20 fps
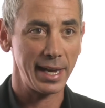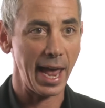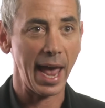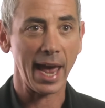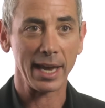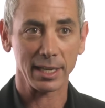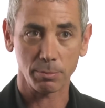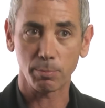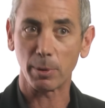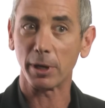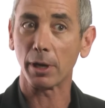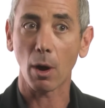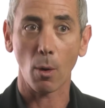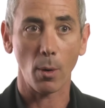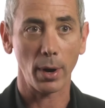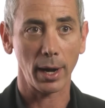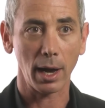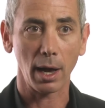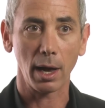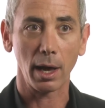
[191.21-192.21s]
has been
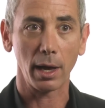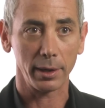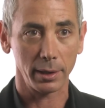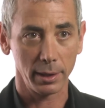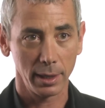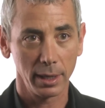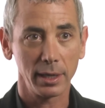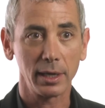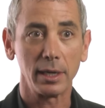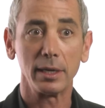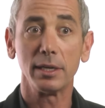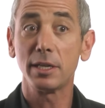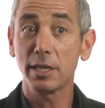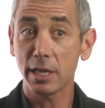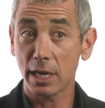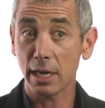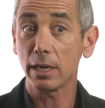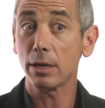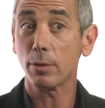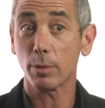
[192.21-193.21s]
going on
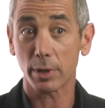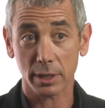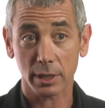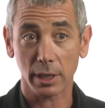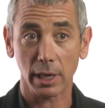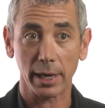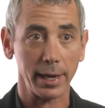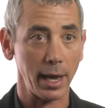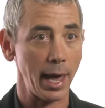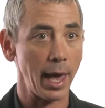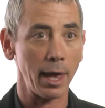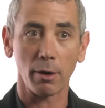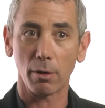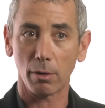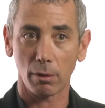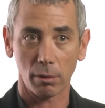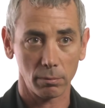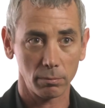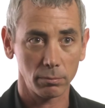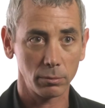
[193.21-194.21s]
continuously at
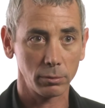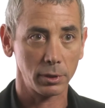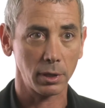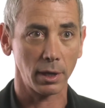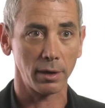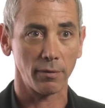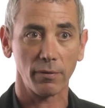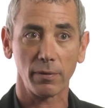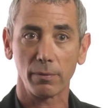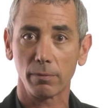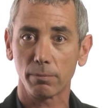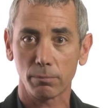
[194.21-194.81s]
kind of